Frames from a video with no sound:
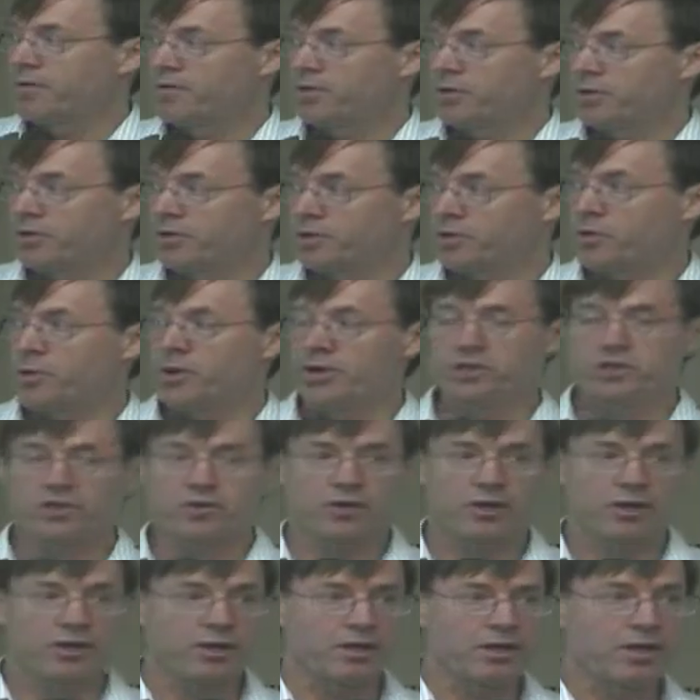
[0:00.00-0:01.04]
for
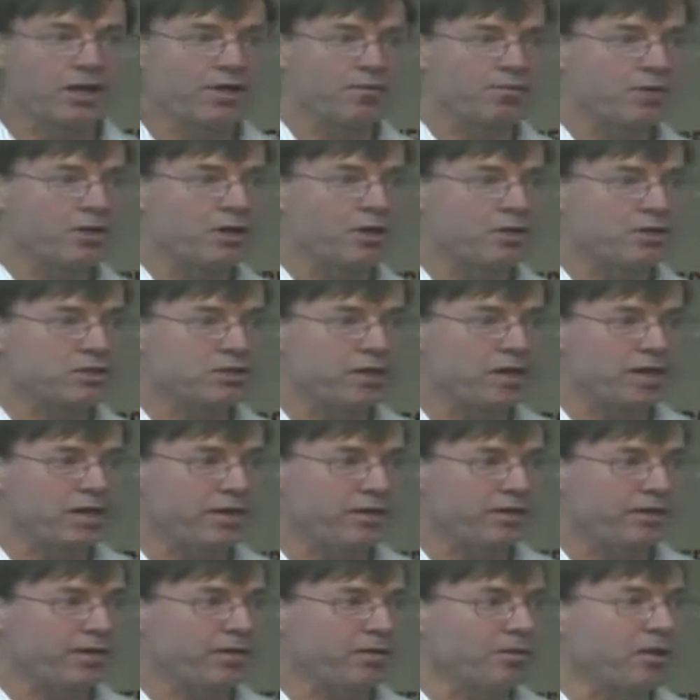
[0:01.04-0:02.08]
sequestering carbon dioxide
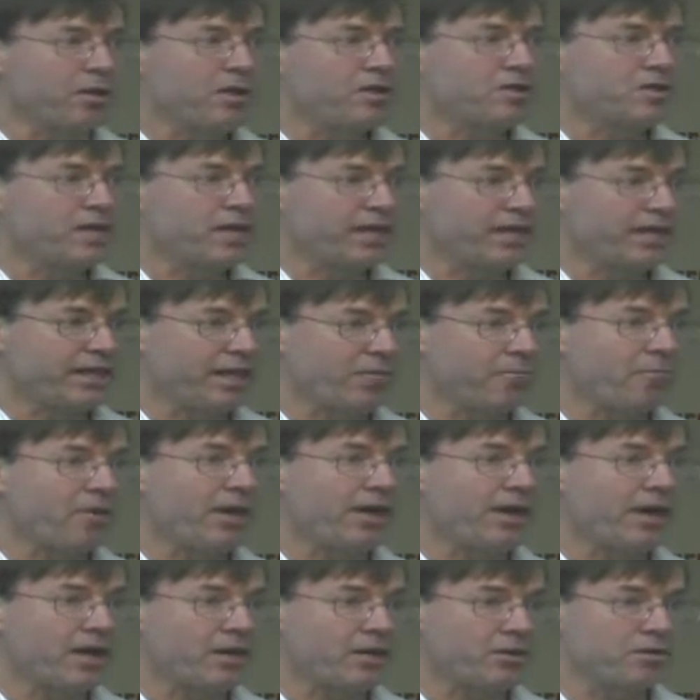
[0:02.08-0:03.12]
and then taking that
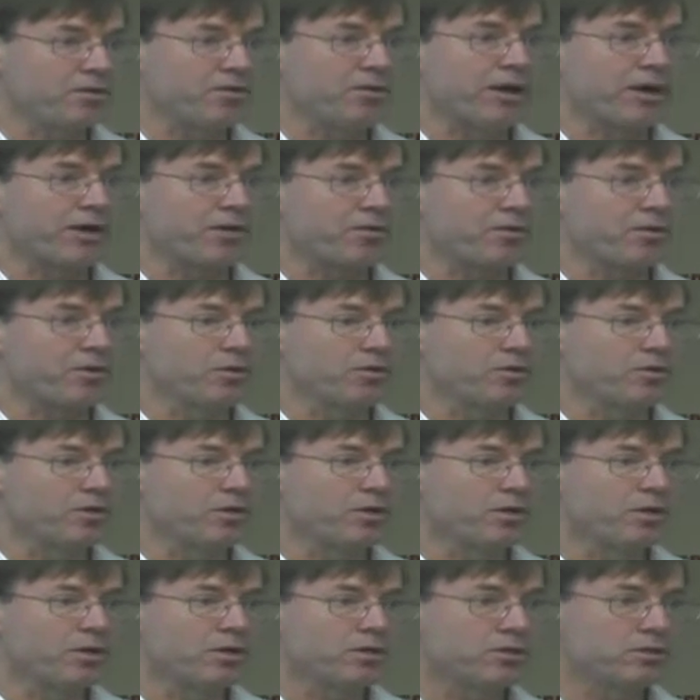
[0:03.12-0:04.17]
back out into agriculture.
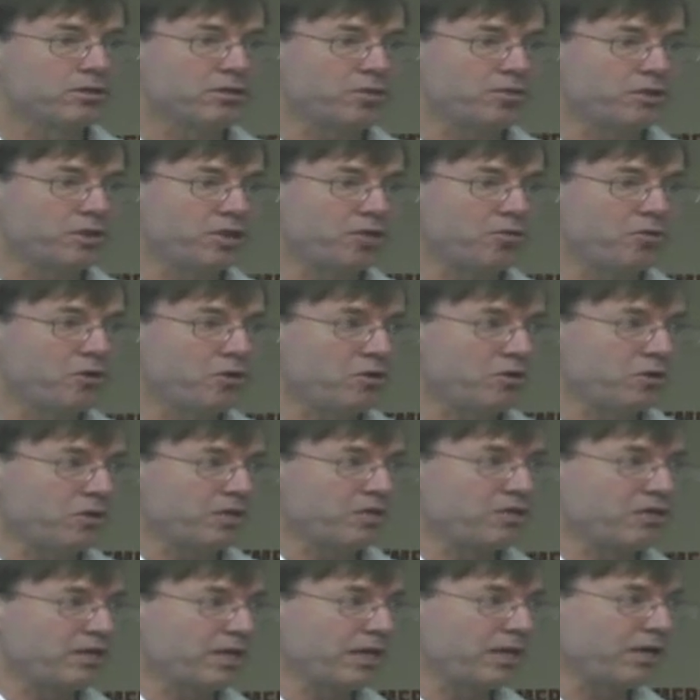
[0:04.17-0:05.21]
So there's a
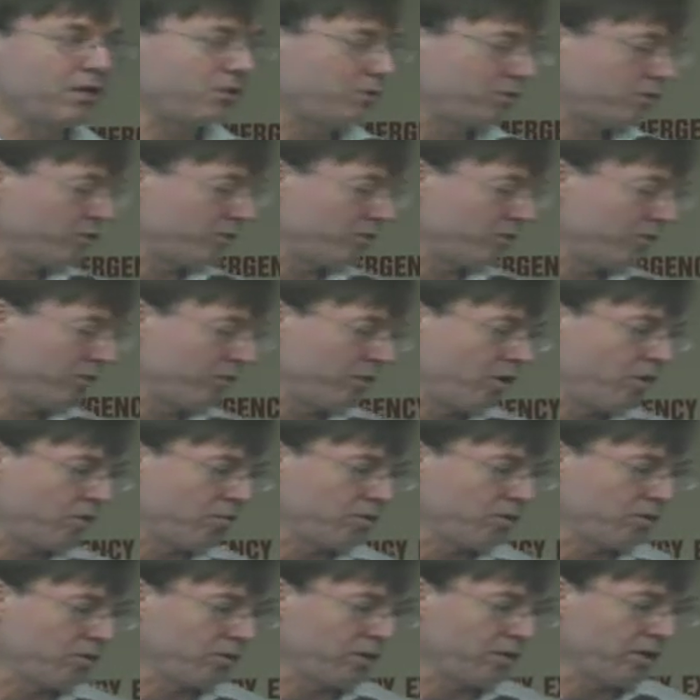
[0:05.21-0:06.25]
community scale sort of an
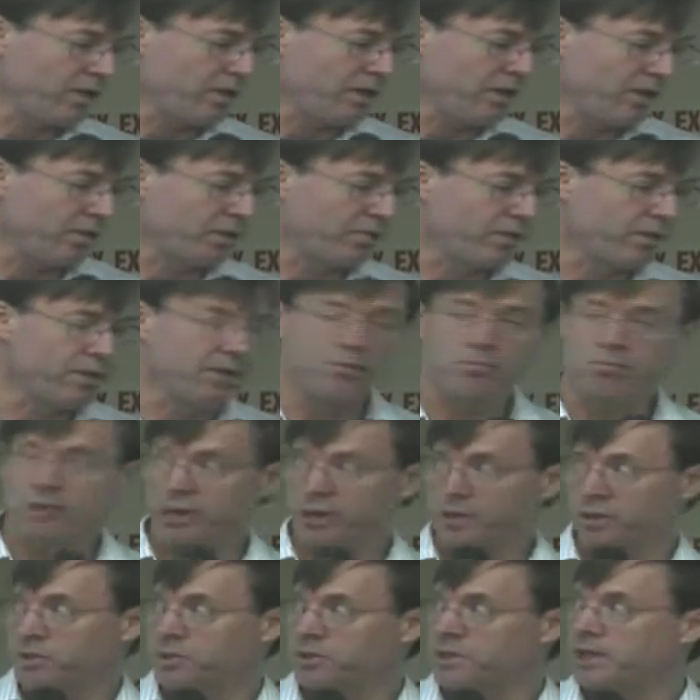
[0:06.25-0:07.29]
option there
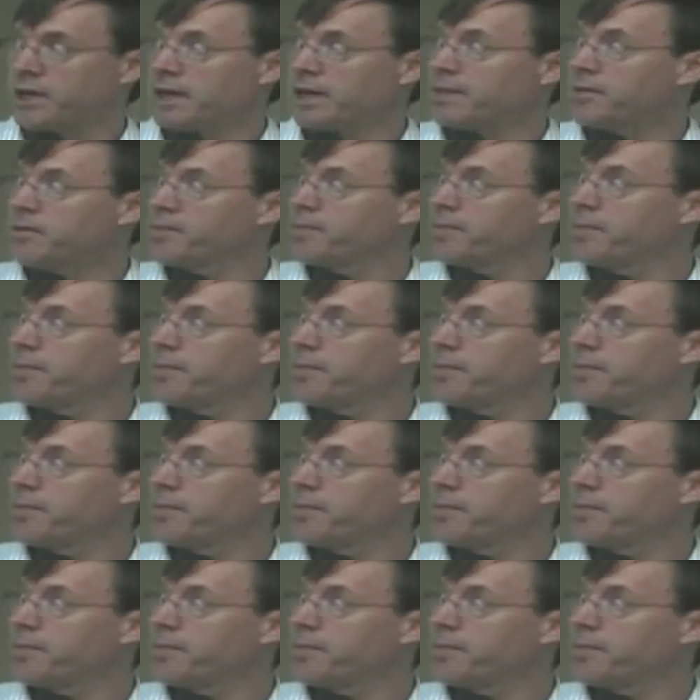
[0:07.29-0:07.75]
being looked at.